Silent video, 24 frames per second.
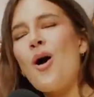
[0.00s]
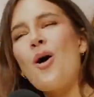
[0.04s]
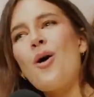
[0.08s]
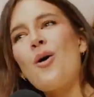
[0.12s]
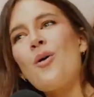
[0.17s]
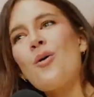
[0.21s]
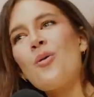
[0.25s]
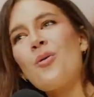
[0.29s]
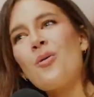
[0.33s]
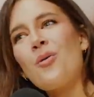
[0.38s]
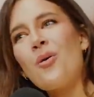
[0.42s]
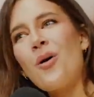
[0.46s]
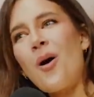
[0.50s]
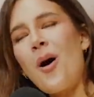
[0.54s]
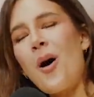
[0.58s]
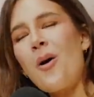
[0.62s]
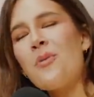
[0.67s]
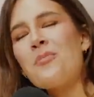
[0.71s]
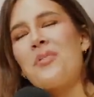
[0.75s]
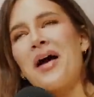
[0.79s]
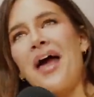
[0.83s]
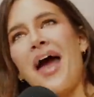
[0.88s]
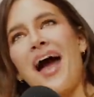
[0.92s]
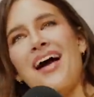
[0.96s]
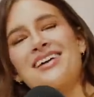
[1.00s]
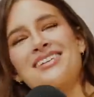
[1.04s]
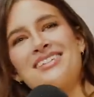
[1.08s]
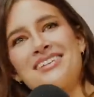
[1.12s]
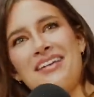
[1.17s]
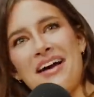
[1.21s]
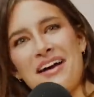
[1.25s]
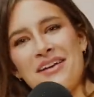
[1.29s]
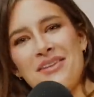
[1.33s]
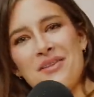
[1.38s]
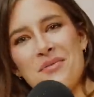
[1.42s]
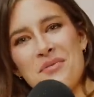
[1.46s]
Oh, oh, my
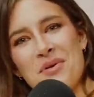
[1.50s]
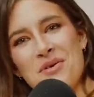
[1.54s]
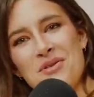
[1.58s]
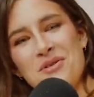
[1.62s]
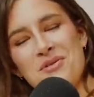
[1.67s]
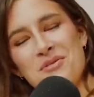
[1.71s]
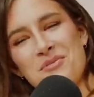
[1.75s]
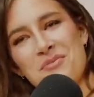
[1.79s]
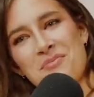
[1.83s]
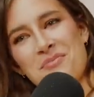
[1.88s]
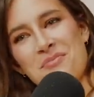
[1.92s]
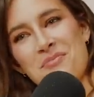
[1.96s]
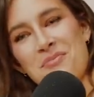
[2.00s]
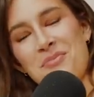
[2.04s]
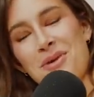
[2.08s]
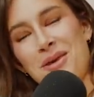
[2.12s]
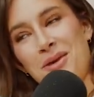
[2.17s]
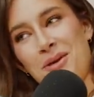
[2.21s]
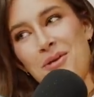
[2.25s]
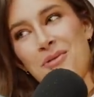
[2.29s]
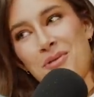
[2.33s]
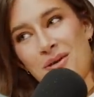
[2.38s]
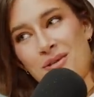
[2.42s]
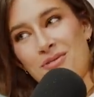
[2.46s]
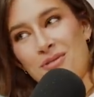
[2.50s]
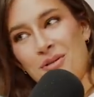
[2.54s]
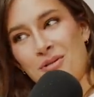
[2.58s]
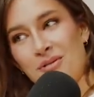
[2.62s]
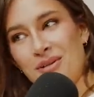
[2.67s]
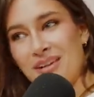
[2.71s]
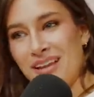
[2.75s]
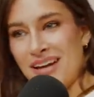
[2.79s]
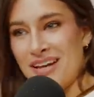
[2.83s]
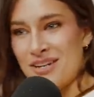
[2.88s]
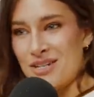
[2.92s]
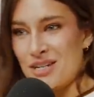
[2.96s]
ex and I had the most
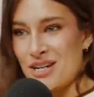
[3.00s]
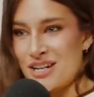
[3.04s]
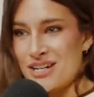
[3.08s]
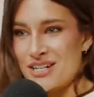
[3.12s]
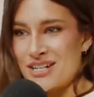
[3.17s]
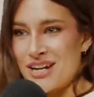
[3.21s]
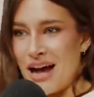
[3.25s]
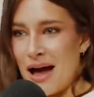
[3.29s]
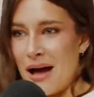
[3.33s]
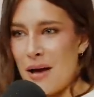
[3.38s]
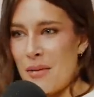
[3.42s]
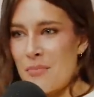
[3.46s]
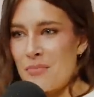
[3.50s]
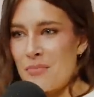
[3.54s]
beautiful relationship.